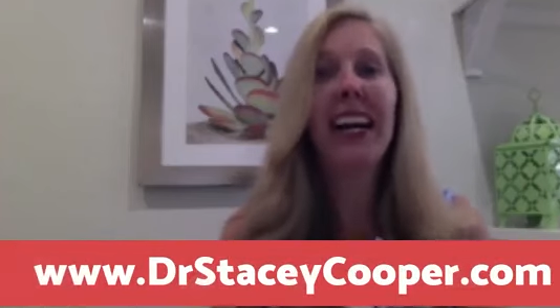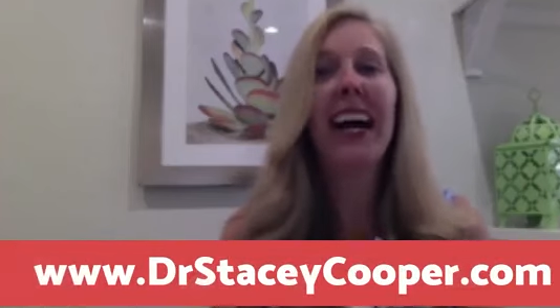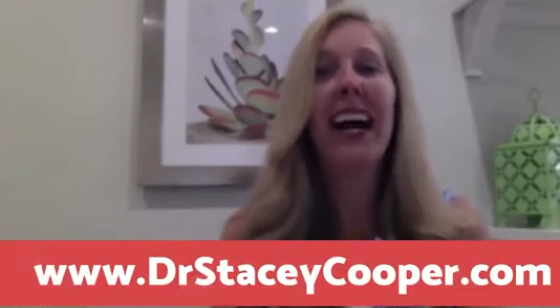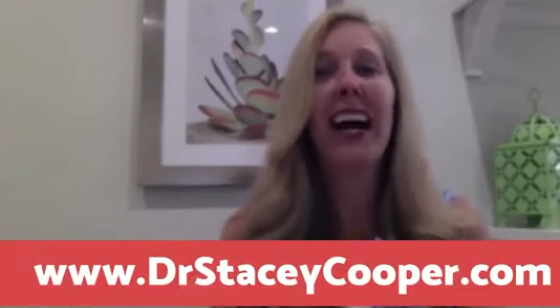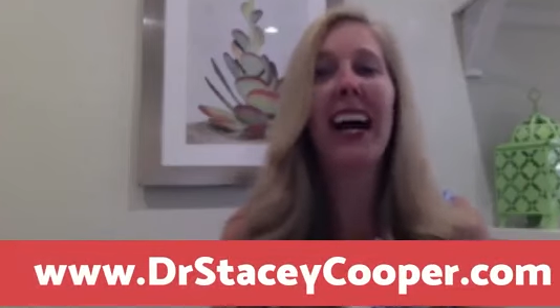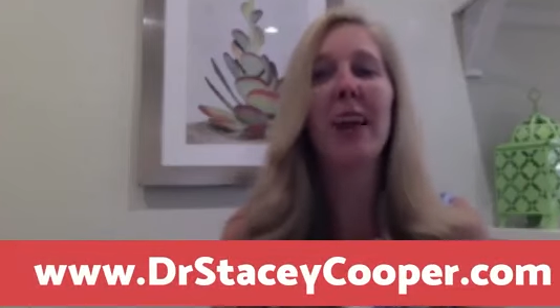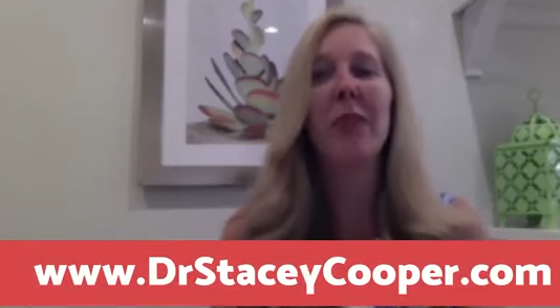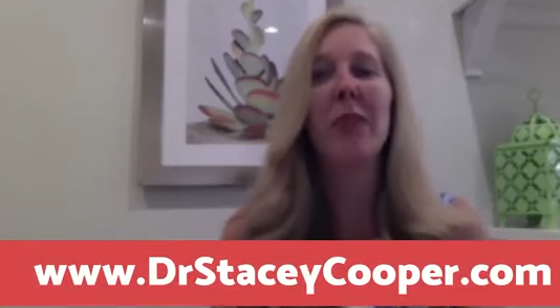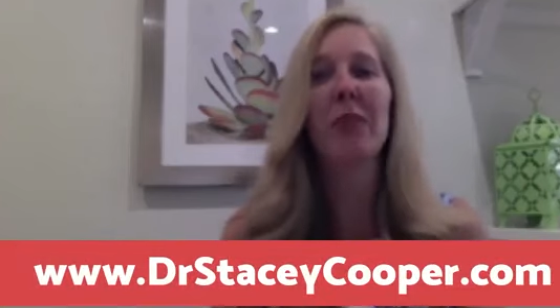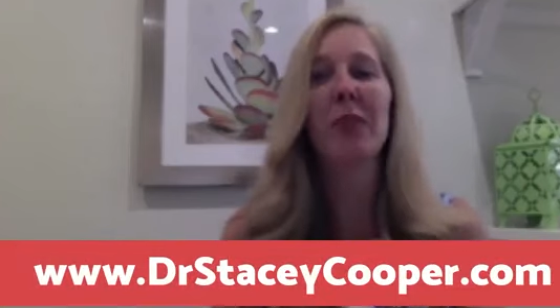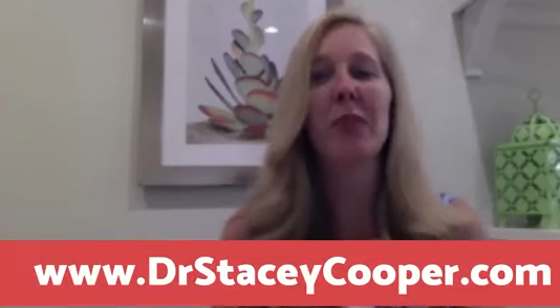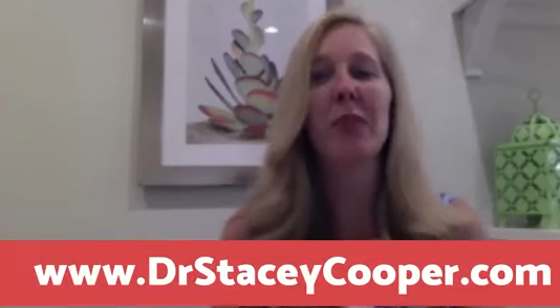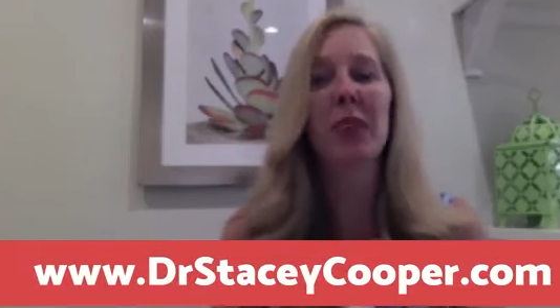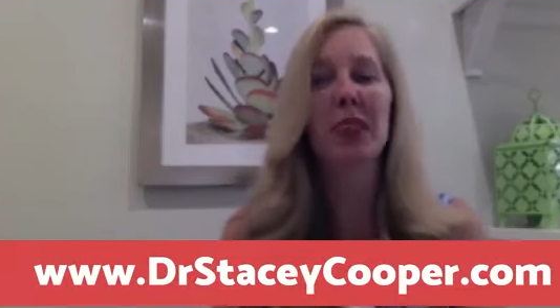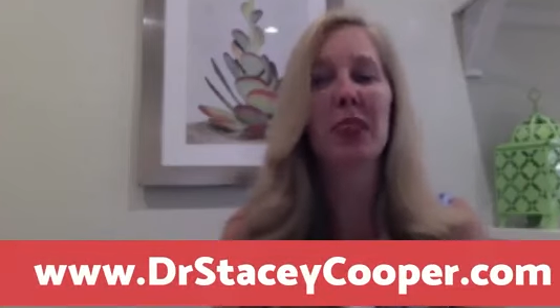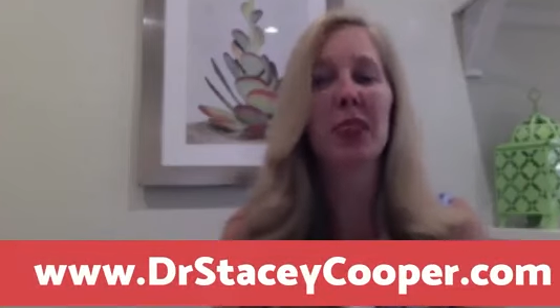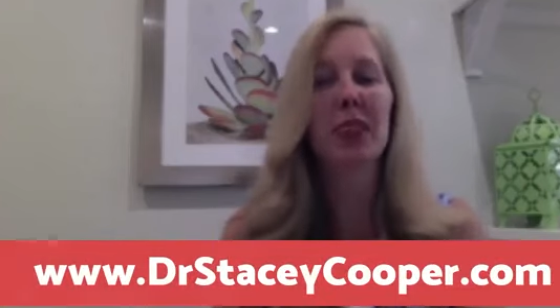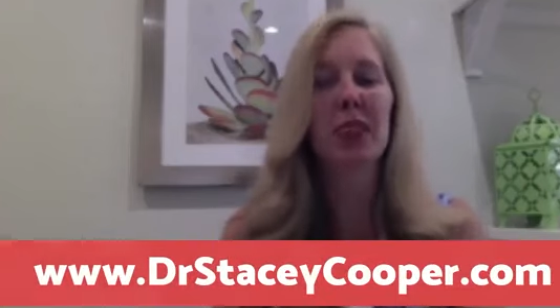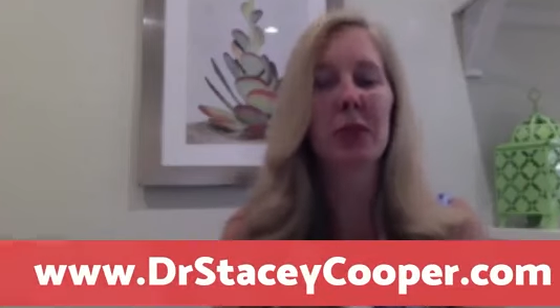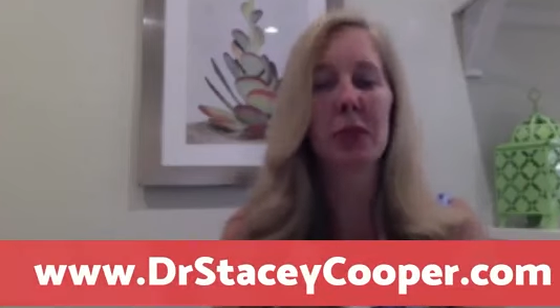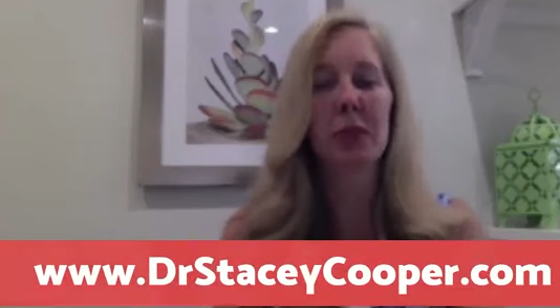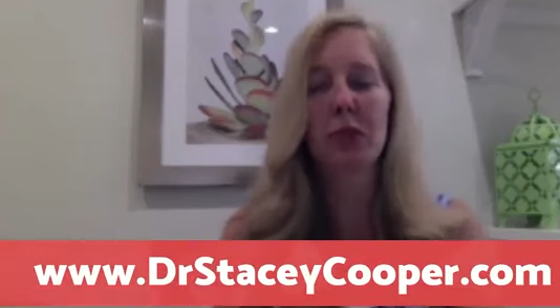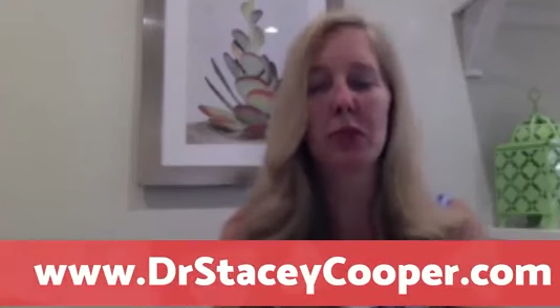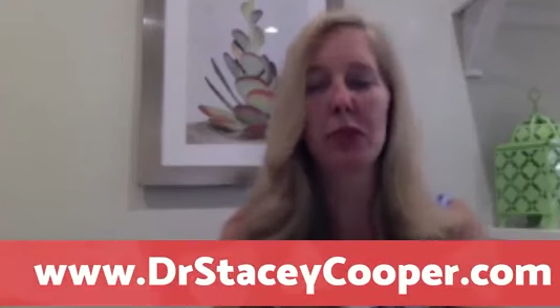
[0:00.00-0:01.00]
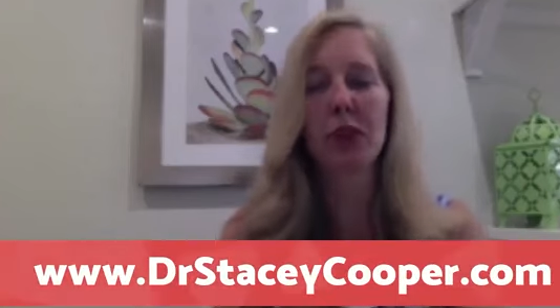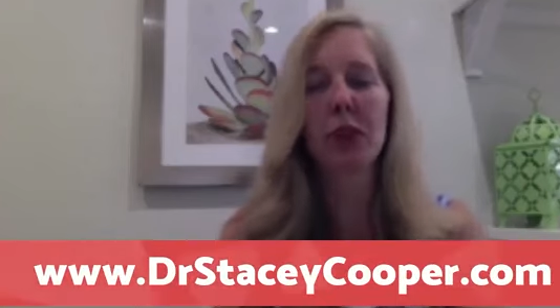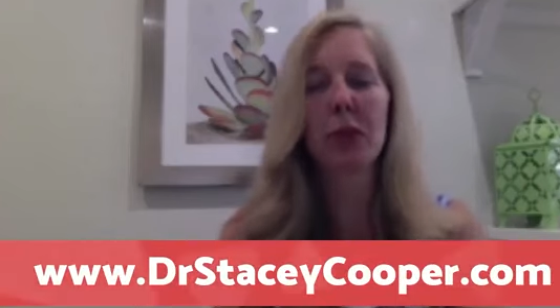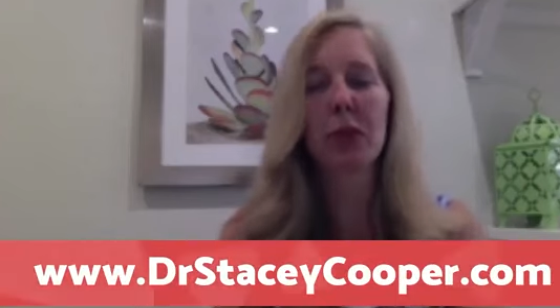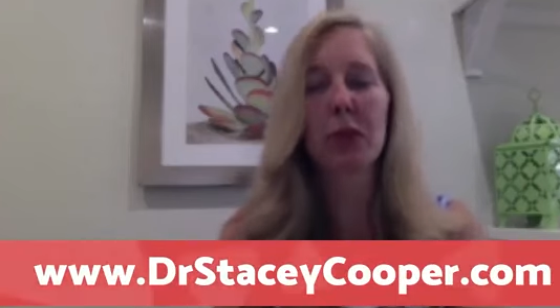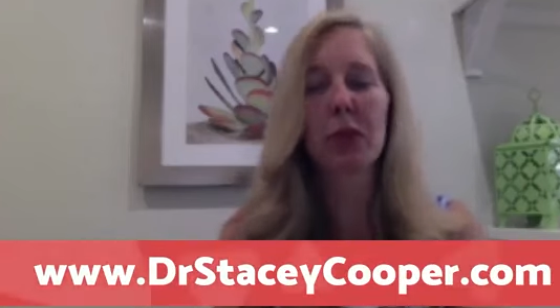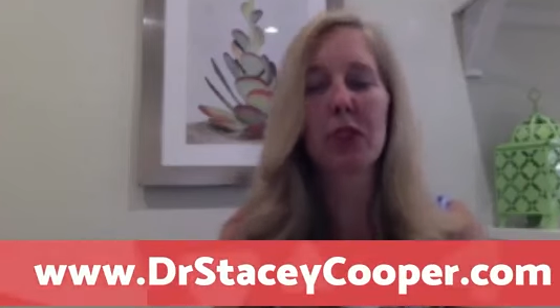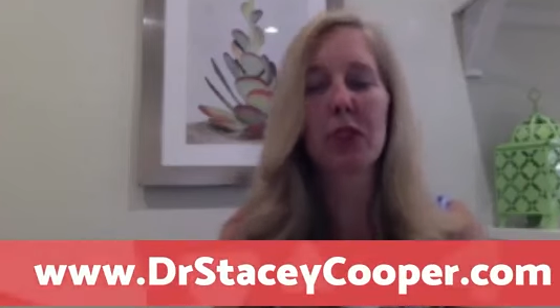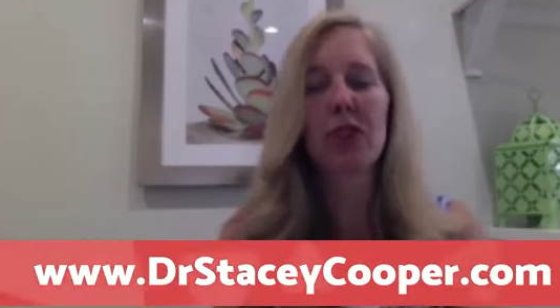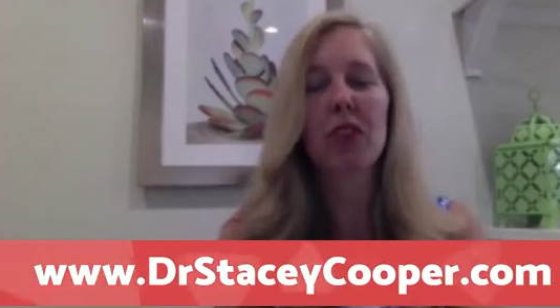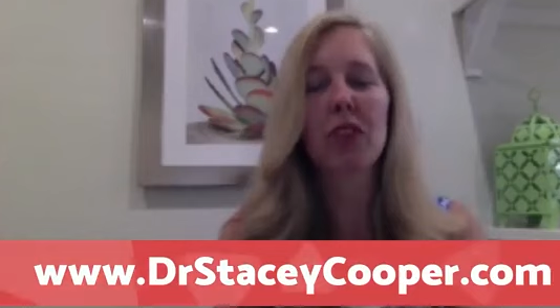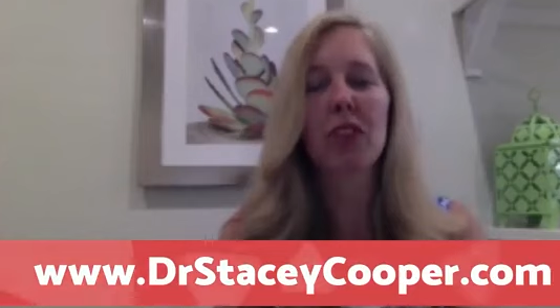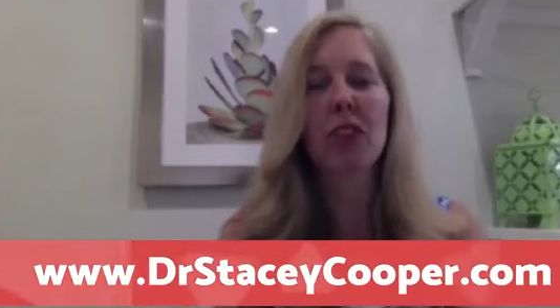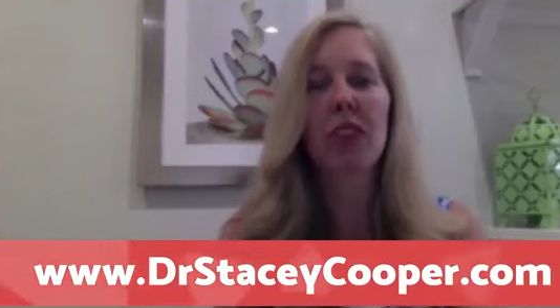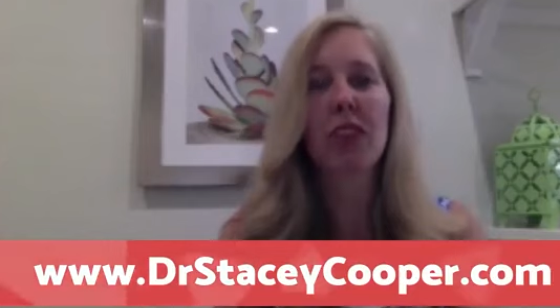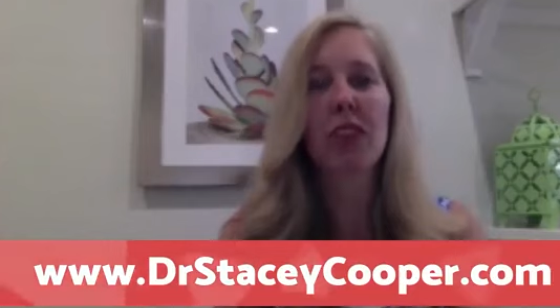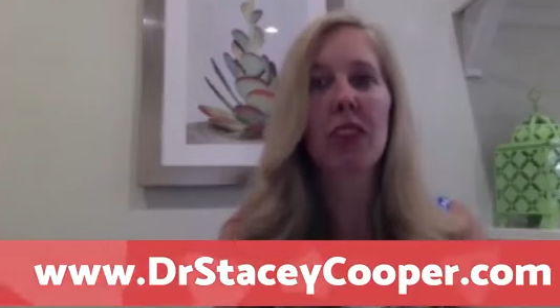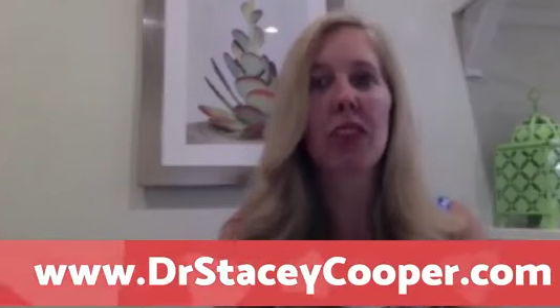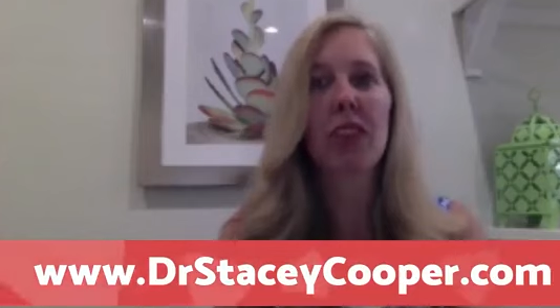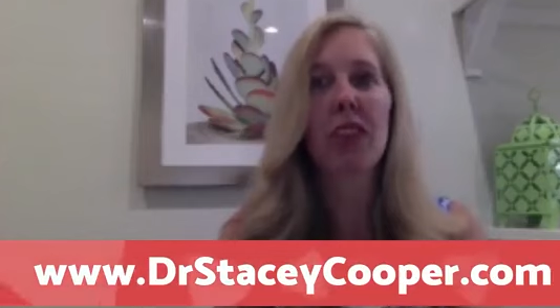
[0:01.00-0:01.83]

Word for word: um, the fruit was just